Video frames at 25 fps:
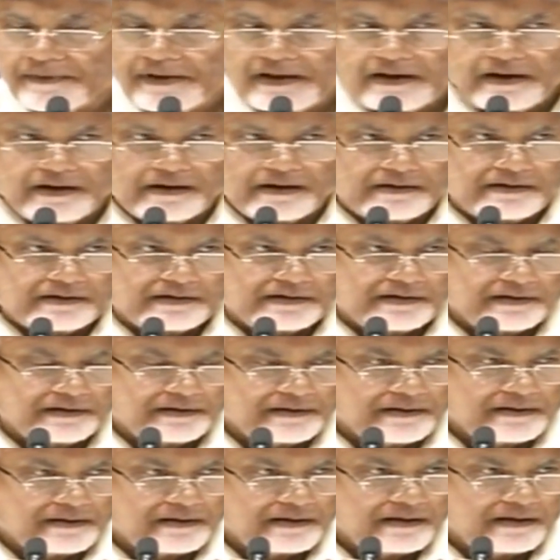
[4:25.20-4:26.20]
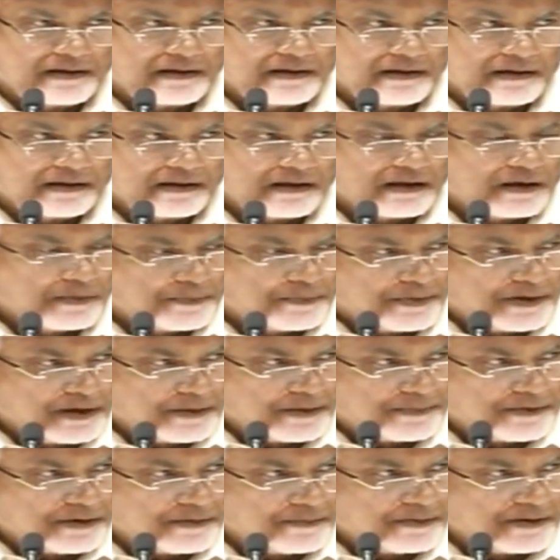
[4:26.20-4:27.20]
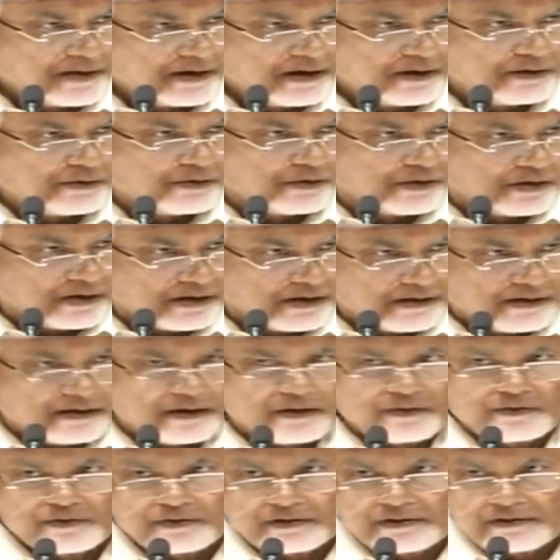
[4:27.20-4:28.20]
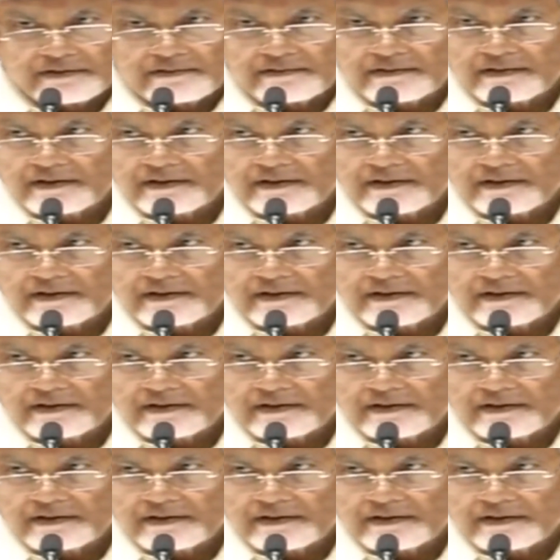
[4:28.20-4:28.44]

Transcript: ballot. In paper ballot you can count